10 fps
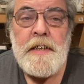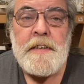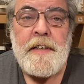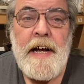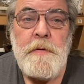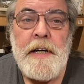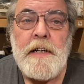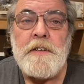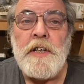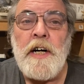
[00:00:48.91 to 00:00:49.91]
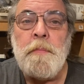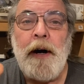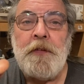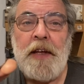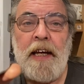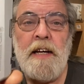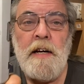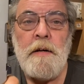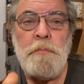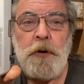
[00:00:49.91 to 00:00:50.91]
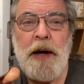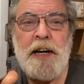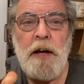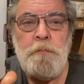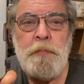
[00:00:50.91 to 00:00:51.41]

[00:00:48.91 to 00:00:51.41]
Today we're here to talk about the Beretta